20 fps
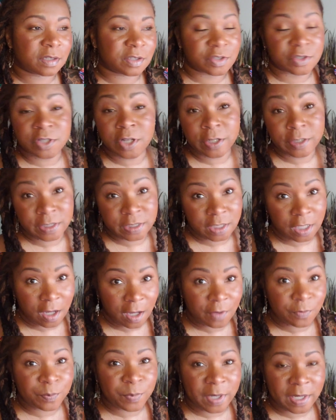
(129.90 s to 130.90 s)
starting
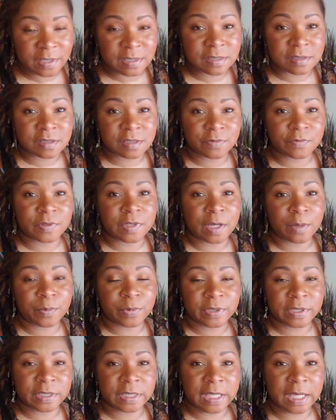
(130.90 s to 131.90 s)
off positively, I'll
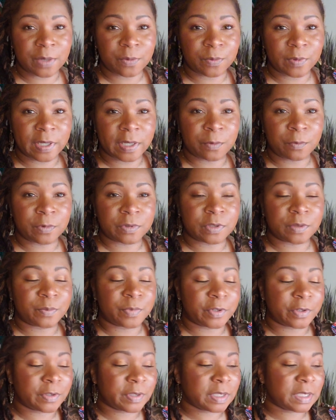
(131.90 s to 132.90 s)
put it that way, with the
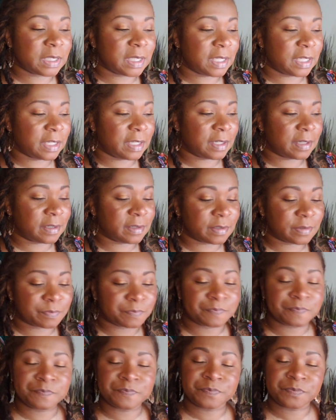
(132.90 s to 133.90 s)
burning,
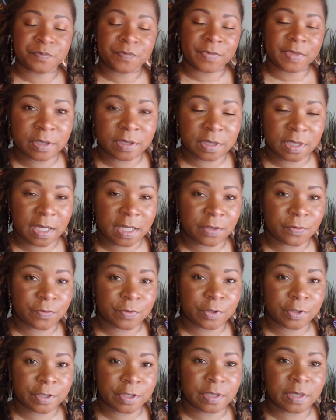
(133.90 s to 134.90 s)
and put a lot of
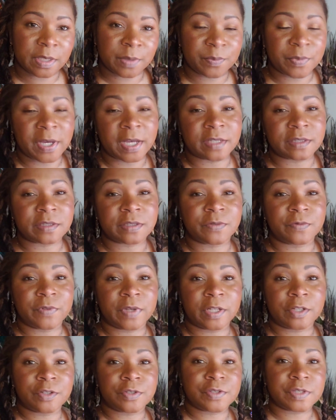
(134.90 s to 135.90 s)
good and positive
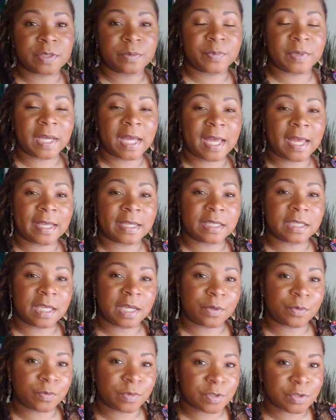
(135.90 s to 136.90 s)
energy behind
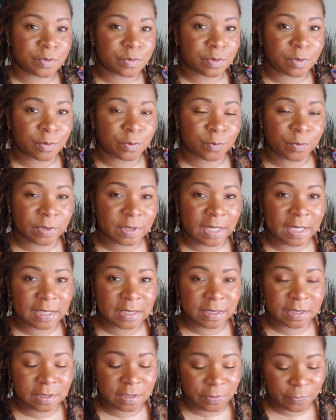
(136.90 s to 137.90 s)
that ritual when I
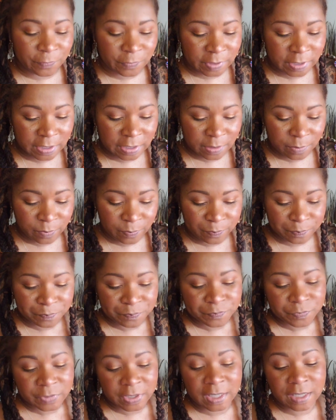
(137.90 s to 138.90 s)
lit the flame
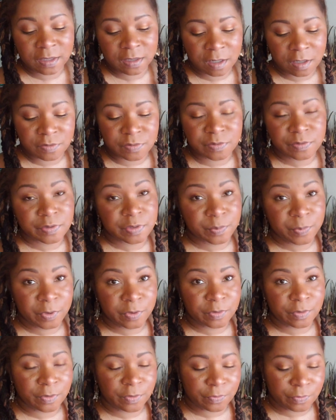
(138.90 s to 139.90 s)
and also
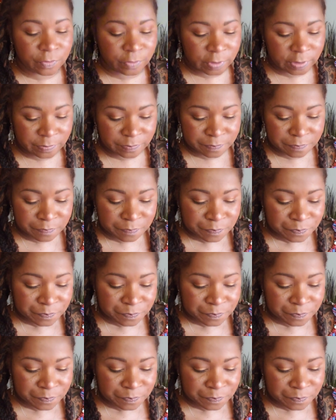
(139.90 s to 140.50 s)
spoke over it.